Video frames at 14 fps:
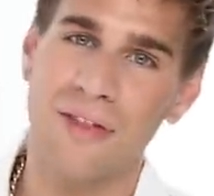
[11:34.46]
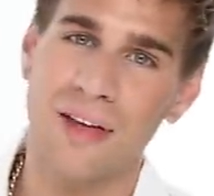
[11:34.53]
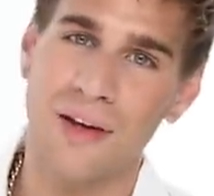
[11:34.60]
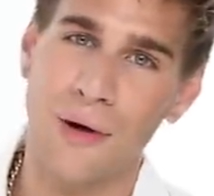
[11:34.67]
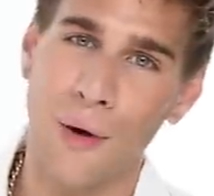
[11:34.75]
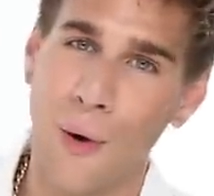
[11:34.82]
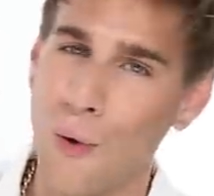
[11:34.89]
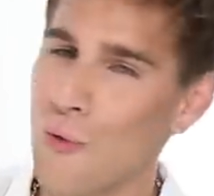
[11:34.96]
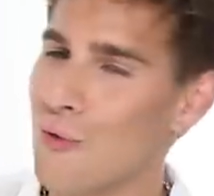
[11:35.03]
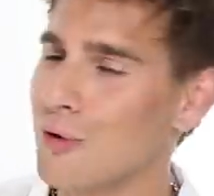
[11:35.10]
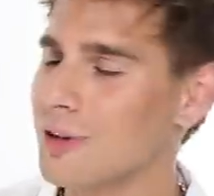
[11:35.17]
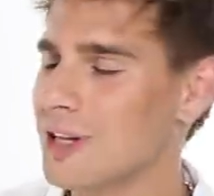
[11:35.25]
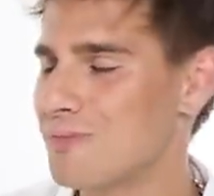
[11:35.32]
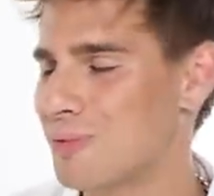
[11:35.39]
the
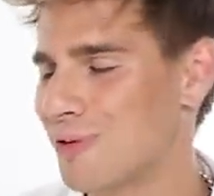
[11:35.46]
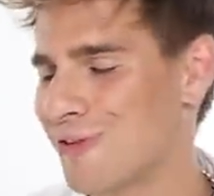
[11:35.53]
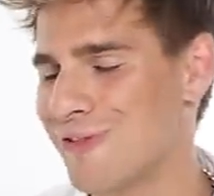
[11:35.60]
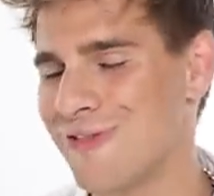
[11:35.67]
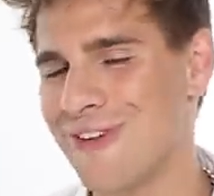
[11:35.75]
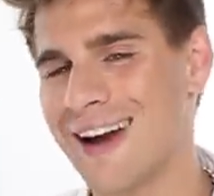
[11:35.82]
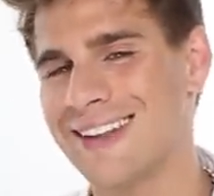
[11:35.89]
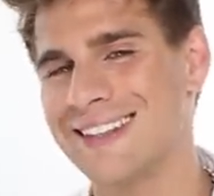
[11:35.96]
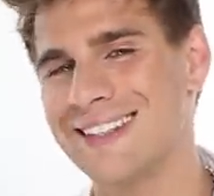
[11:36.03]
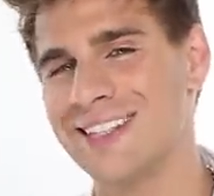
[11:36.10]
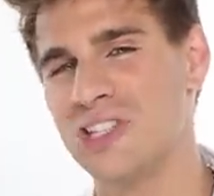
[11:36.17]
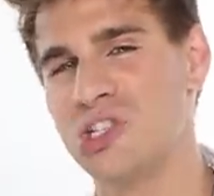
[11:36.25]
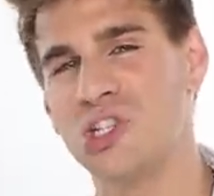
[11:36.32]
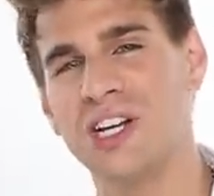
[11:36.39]
overly
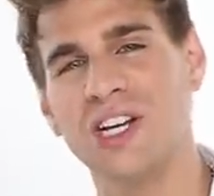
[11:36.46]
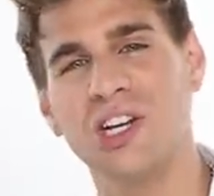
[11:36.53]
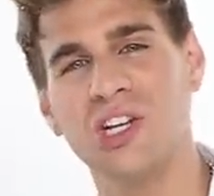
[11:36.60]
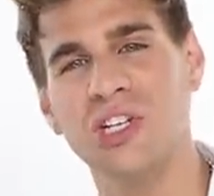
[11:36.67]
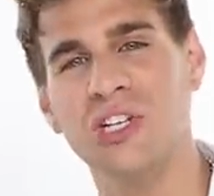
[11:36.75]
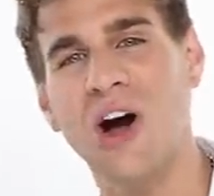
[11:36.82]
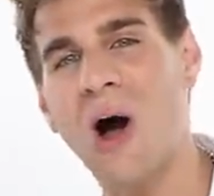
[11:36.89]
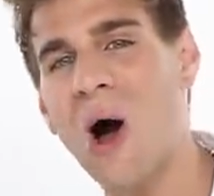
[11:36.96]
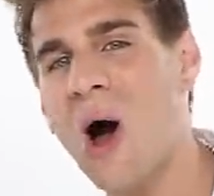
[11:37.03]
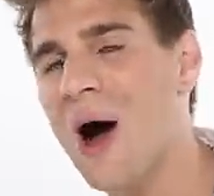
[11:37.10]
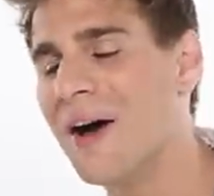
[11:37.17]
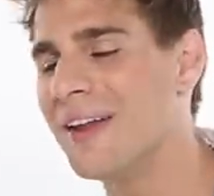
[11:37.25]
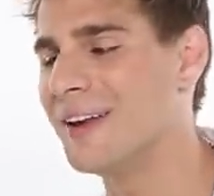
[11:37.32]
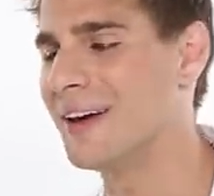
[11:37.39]
perfected
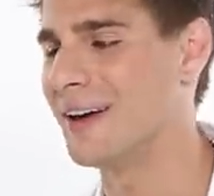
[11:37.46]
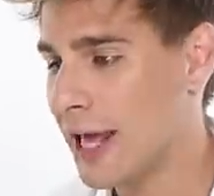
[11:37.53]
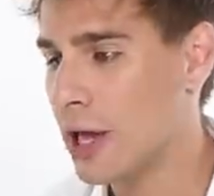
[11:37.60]
chignon.